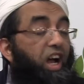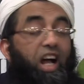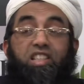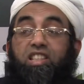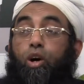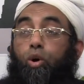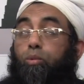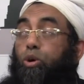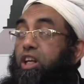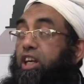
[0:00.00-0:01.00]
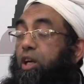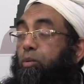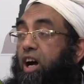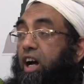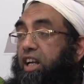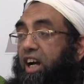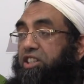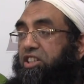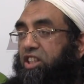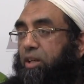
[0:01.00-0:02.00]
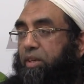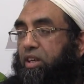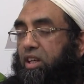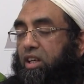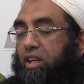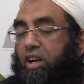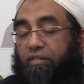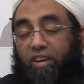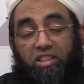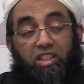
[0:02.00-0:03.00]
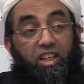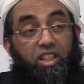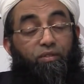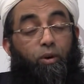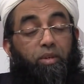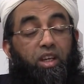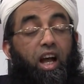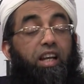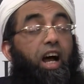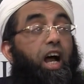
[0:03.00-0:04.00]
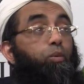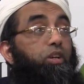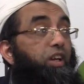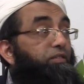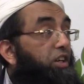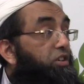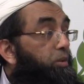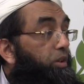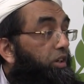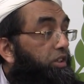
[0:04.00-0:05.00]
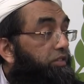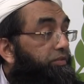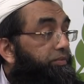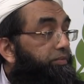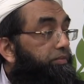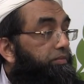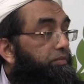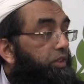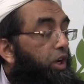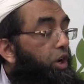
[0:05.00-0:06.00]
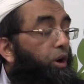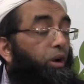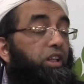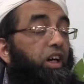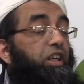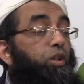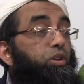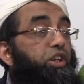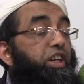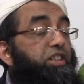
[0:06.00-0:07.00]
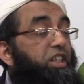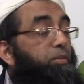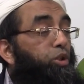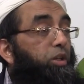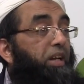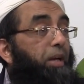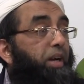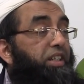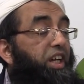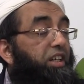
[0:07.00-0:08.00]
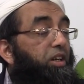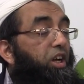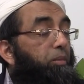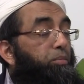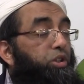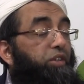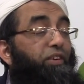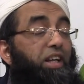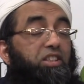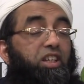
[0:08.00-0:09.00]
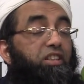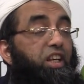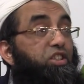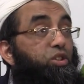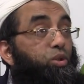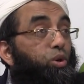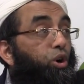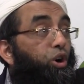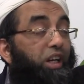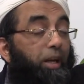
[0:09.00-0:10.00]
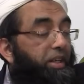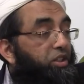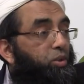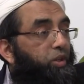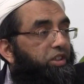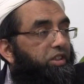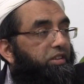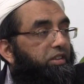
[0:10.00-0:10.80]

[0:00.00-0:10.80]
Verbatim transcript: As-sawmu li wa ana ajzi bihi. Fasting is for me and I will give that reward. All the other good deeds is multiplied by 10. But fasting, there is no limits to it.